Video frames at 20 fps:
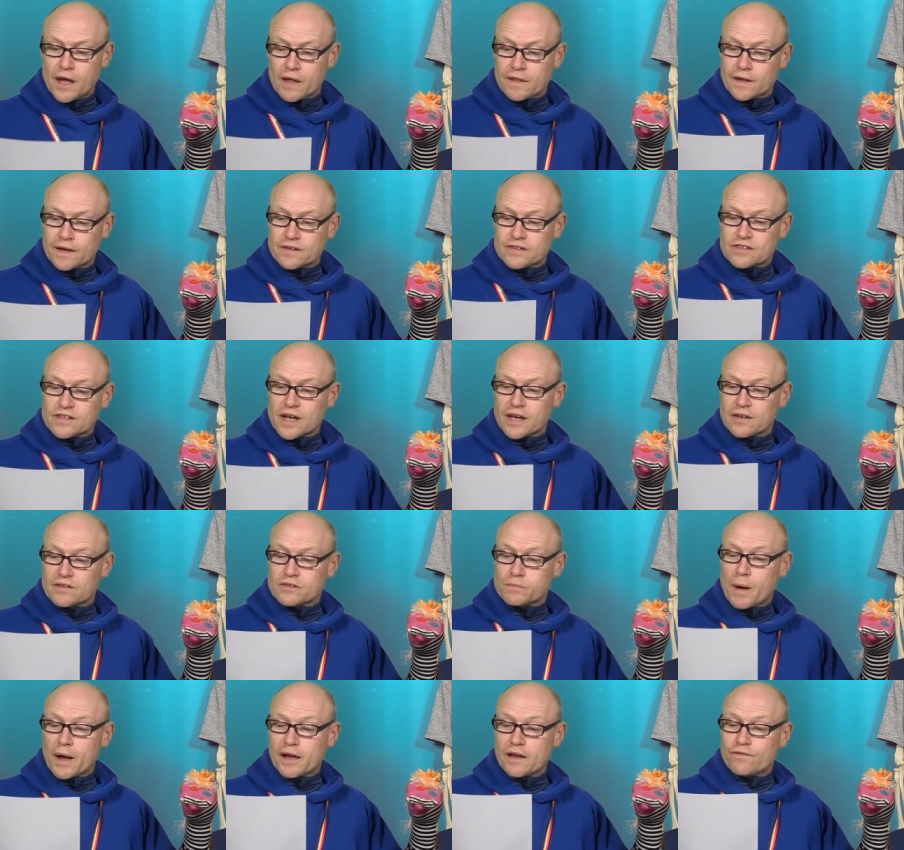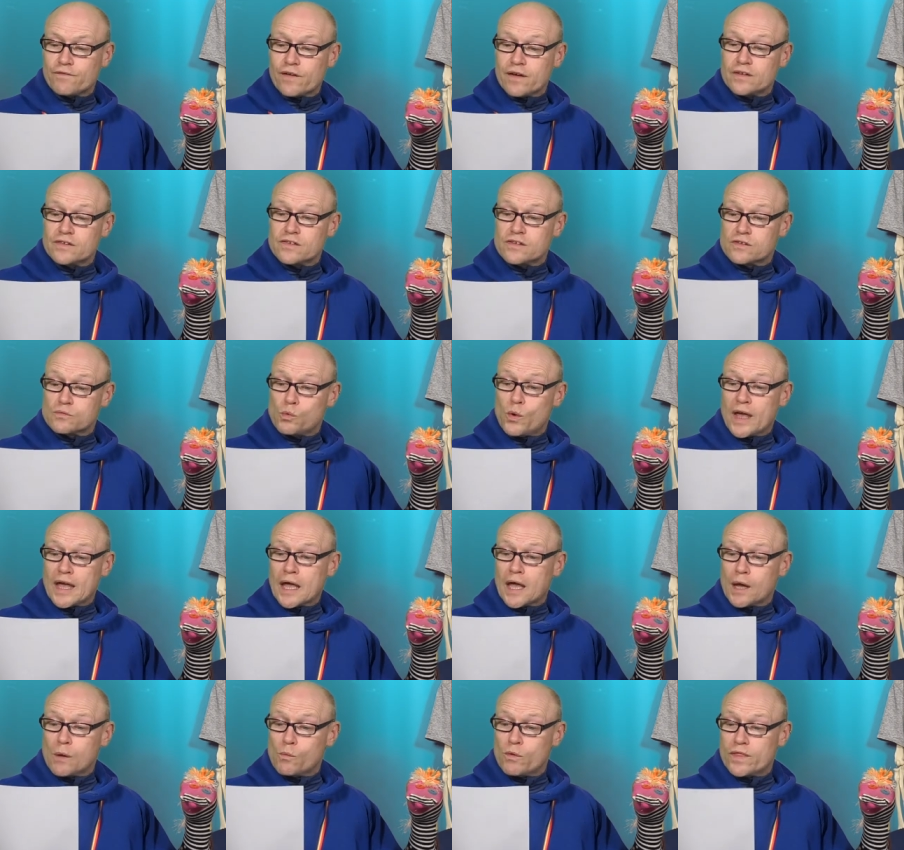And then a stack of smiley faces
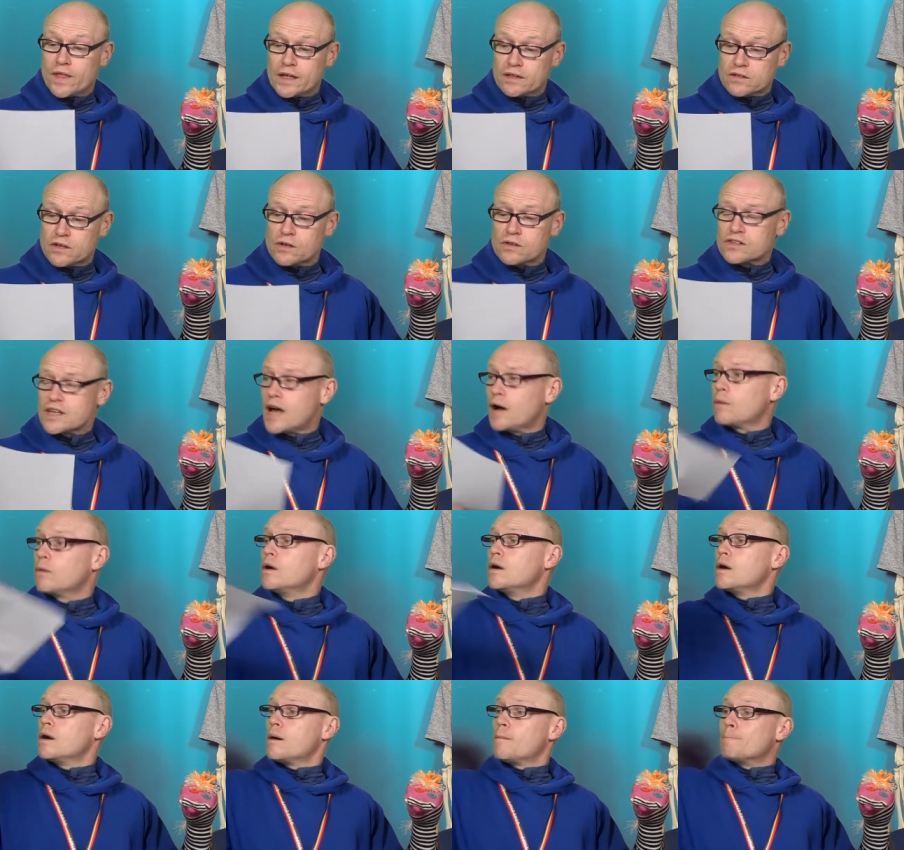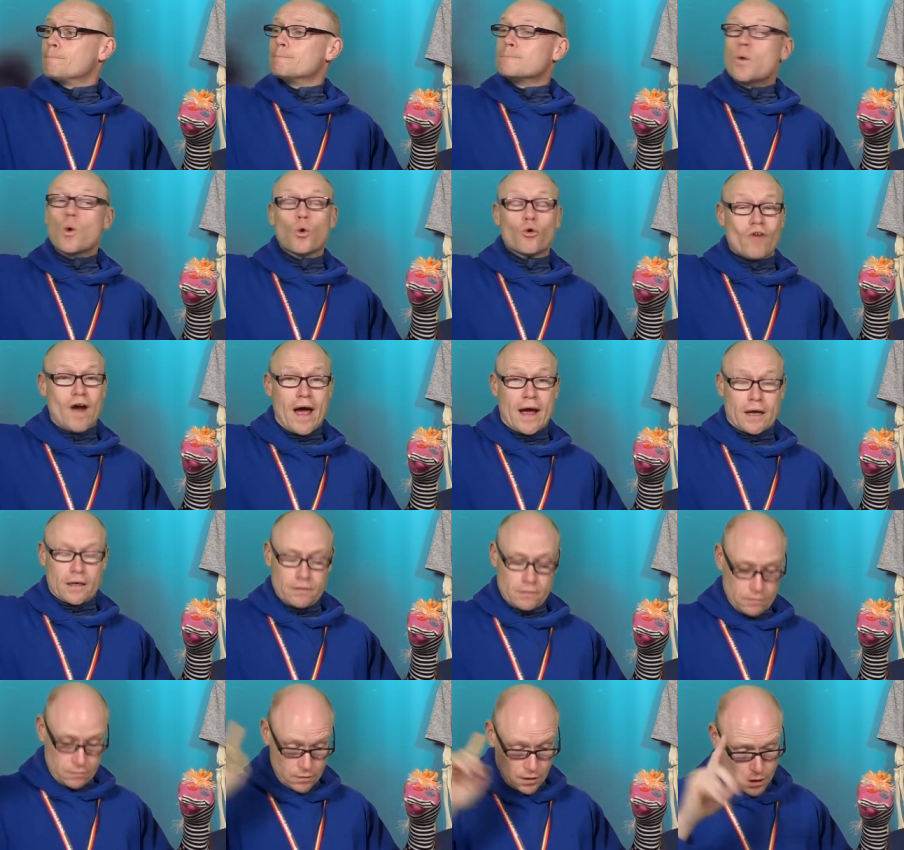winking with their tongues out. Morag.
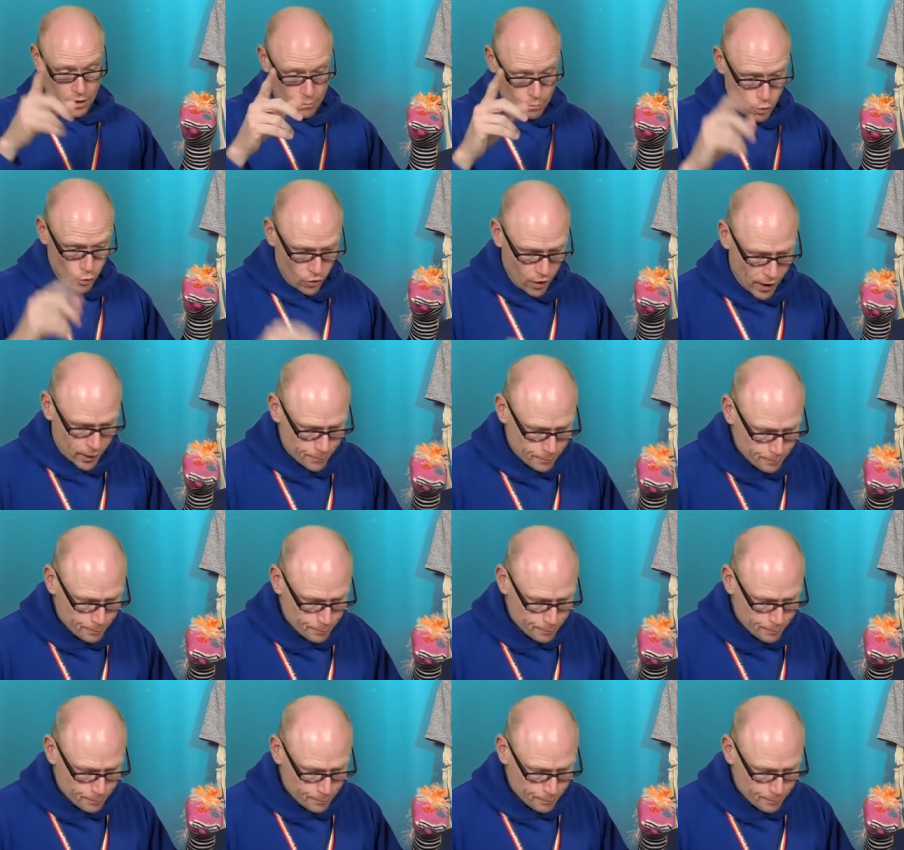Done it, Morag.